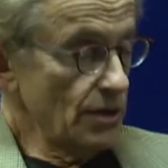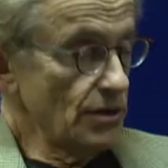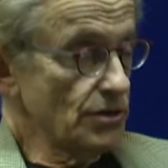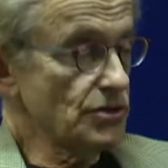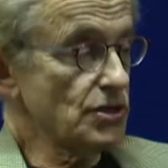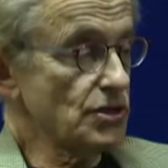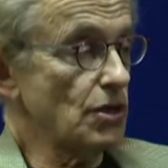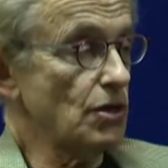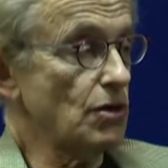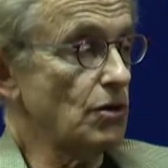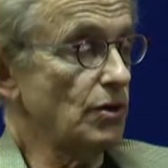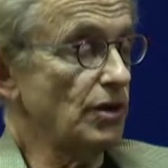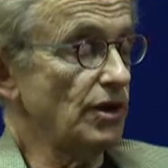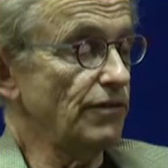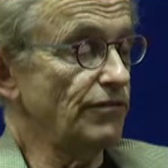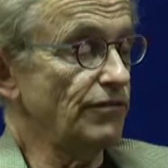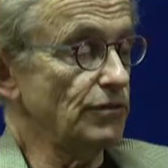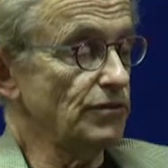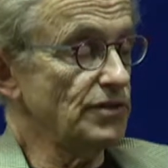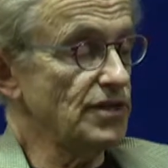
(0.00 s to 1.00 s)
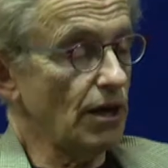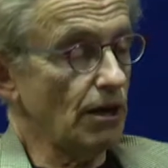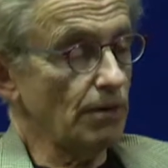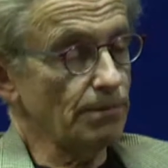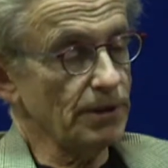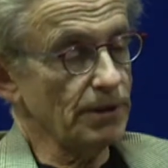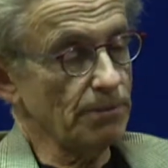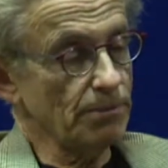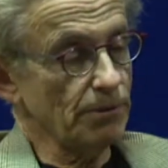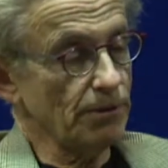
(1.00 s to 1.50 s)
So if you tell
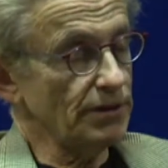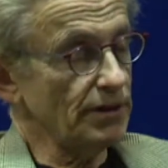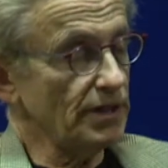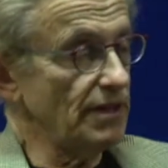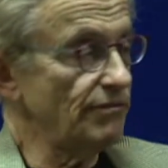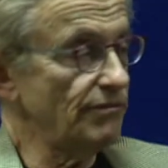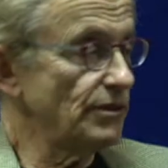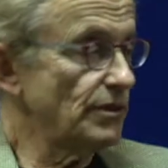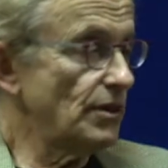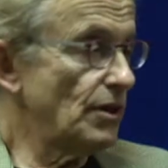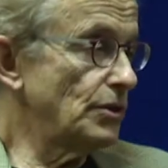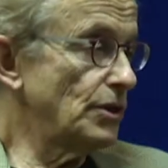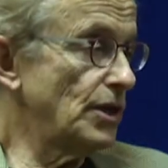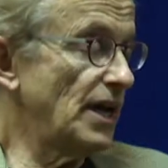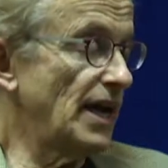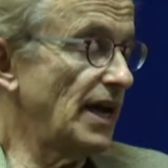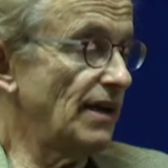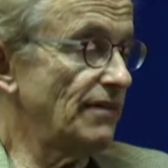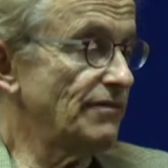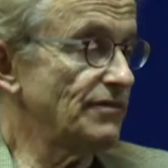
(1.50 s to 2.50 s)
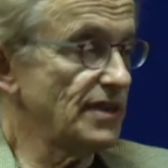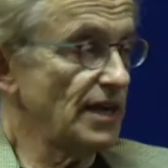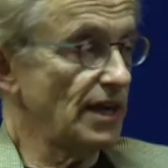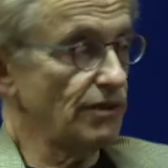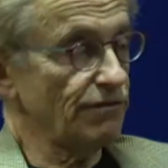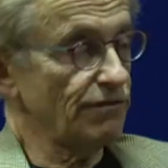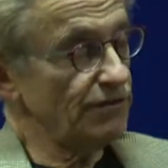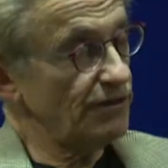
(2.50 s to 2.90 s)
people that even though you have 10 or